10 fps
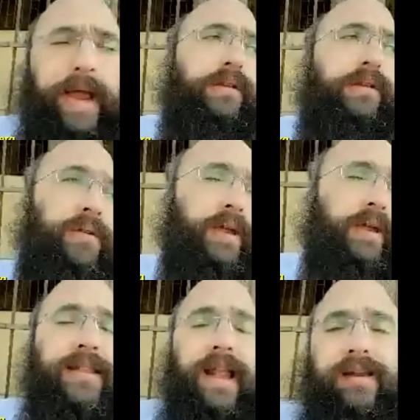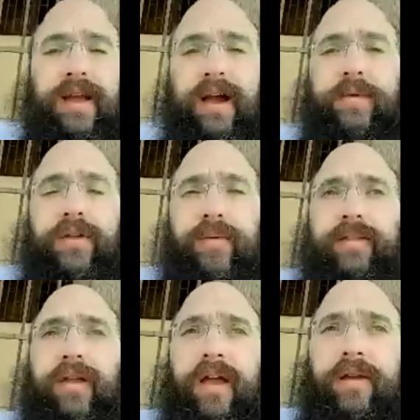did not come in the right
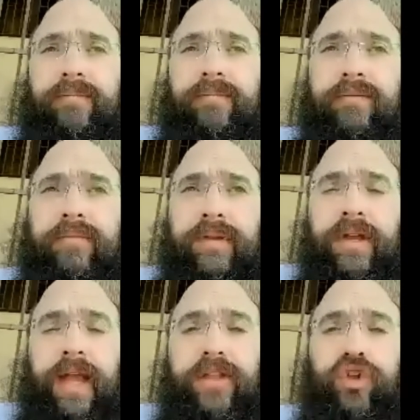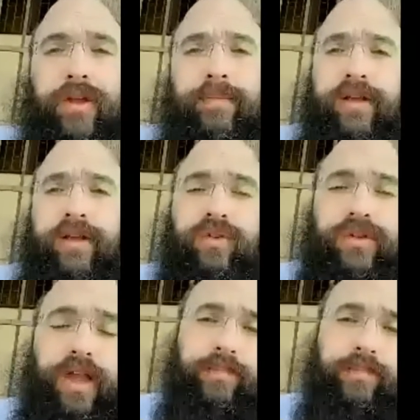time. It took him extra time.